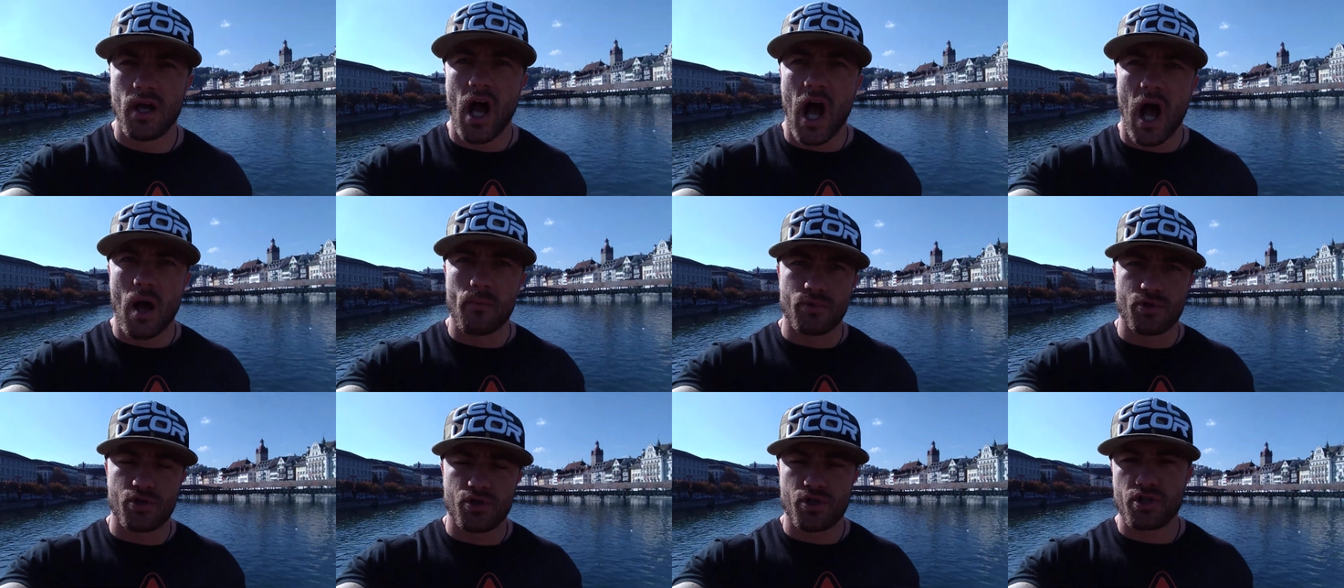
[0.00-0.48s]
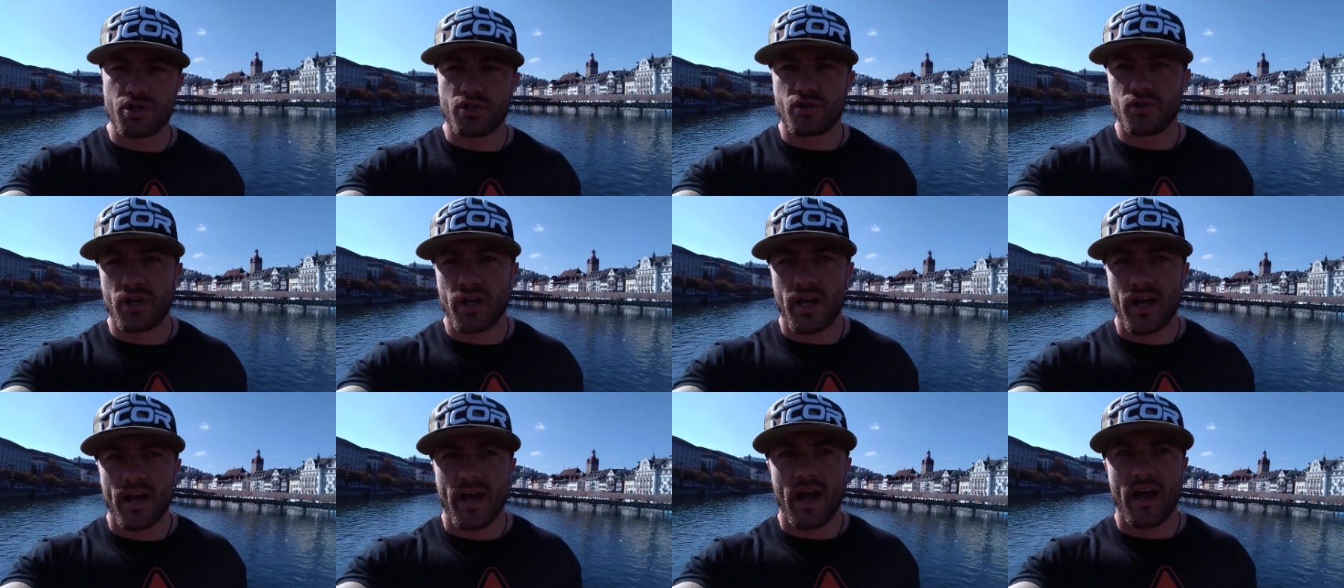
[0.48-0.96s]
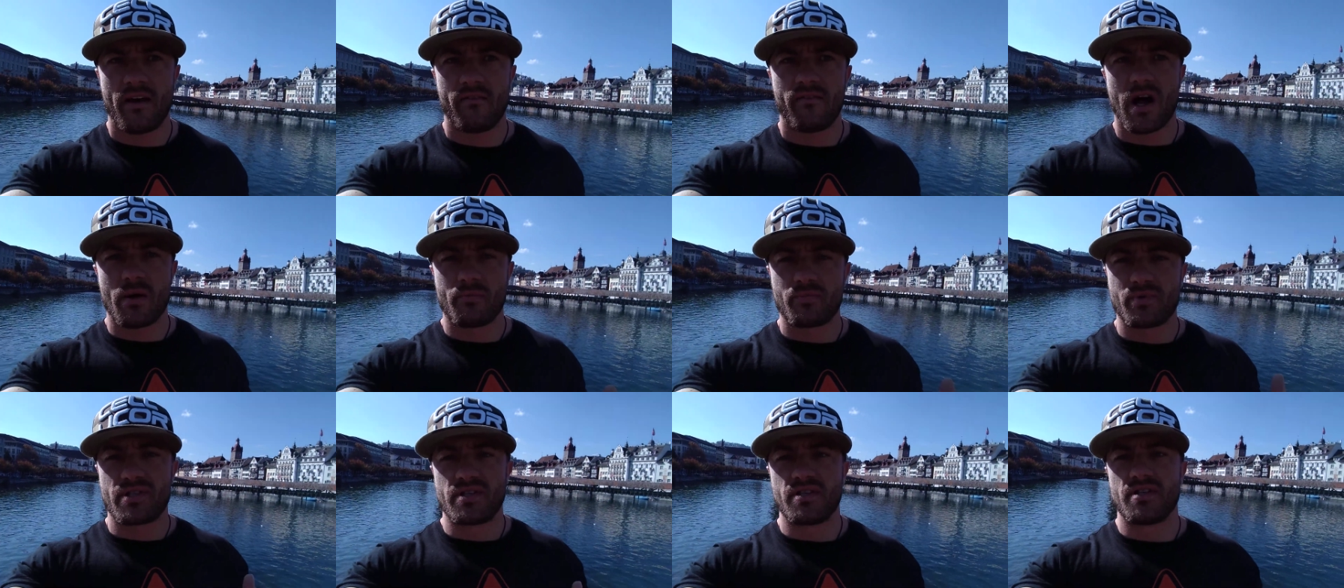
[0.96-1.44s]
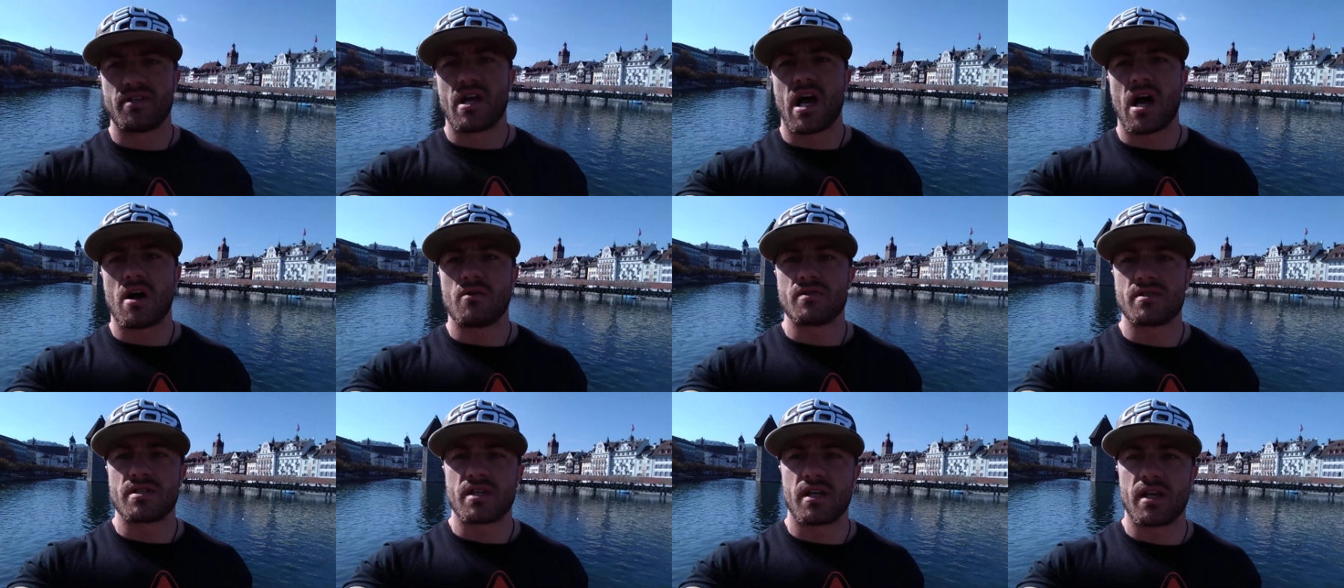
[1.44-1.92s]
I'm sure it's going to have ups and
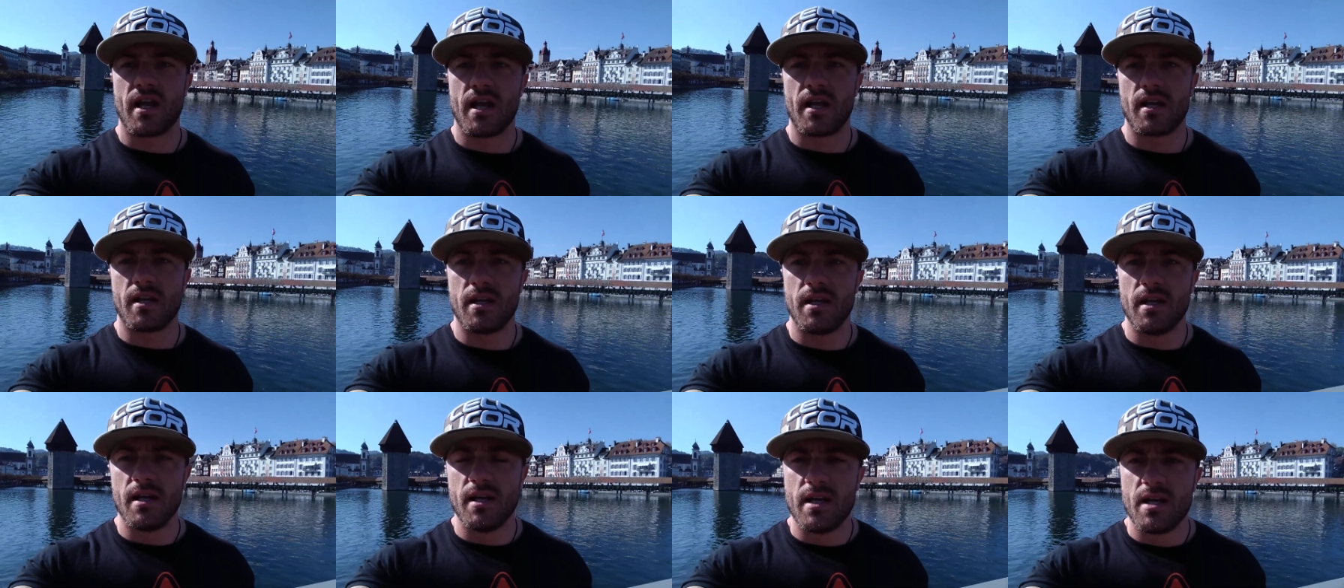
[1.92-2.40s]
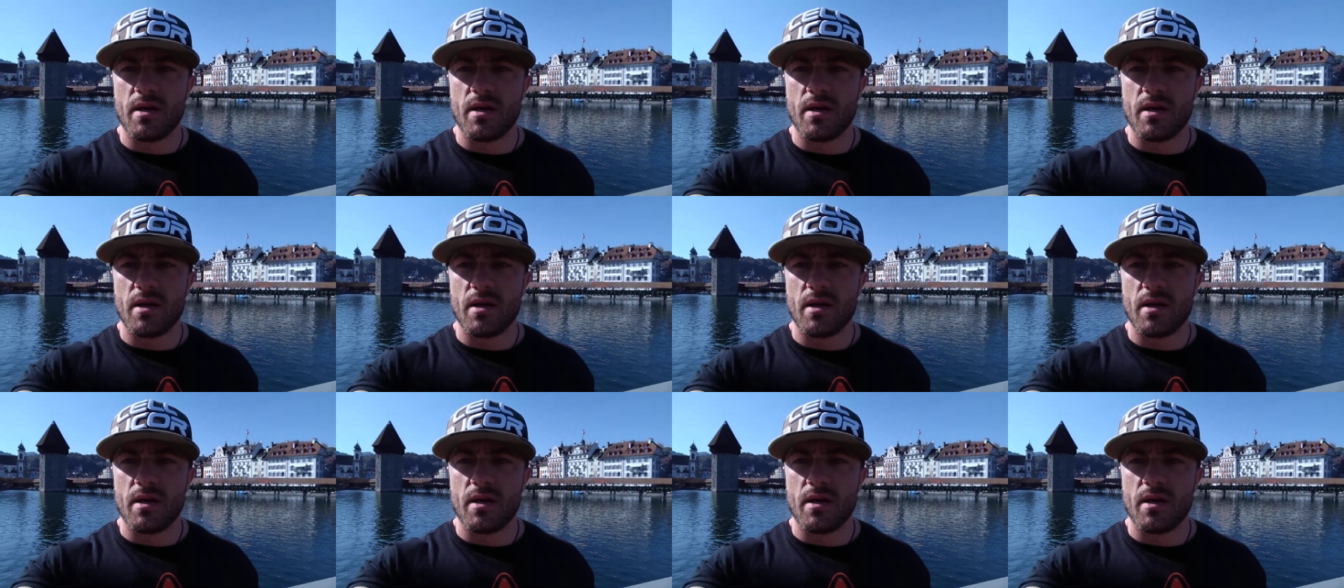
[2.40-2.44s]
downs again,